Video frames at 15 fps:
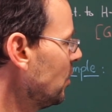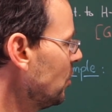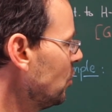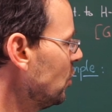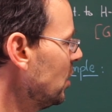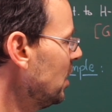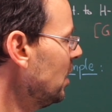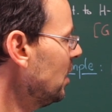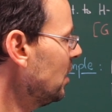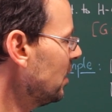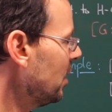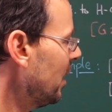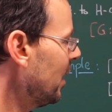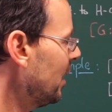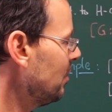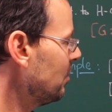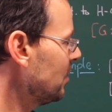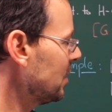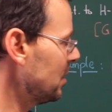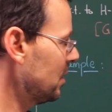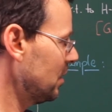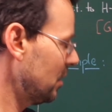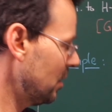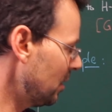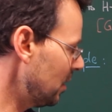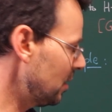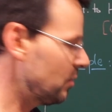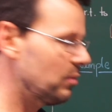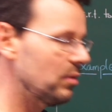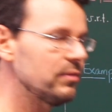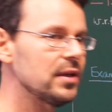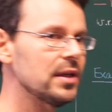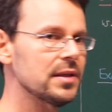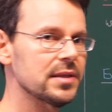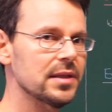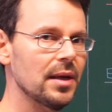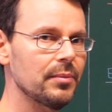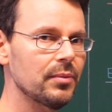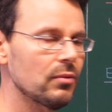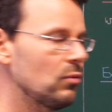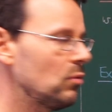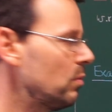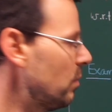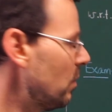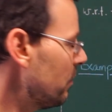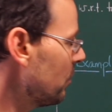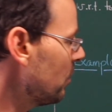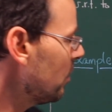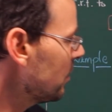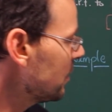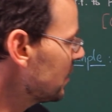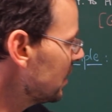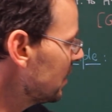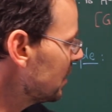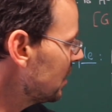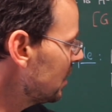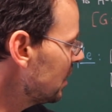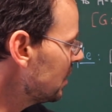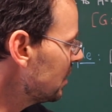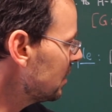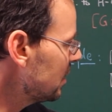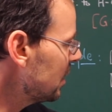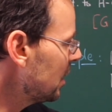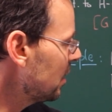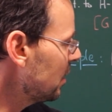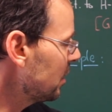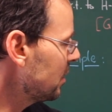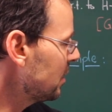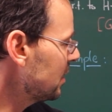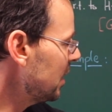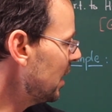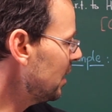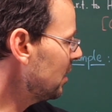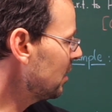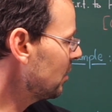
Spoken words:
G times the trivial subgroup, of course, is this singleton set